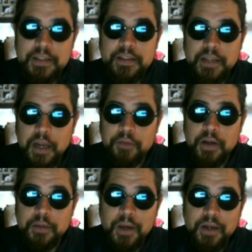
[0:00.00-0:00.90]
the Eye of
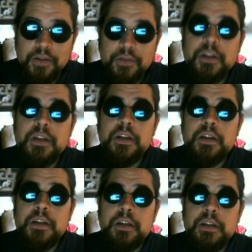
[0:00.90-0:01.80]
Agamotto
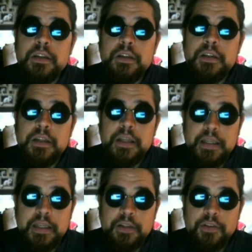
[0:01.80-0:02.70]
in
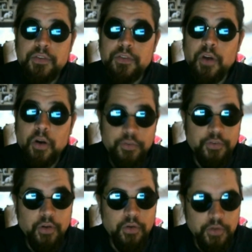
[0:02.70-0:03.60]
his
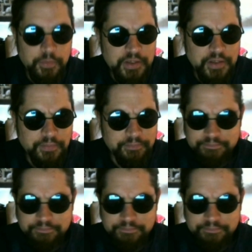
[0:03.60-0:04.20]
arsenal to be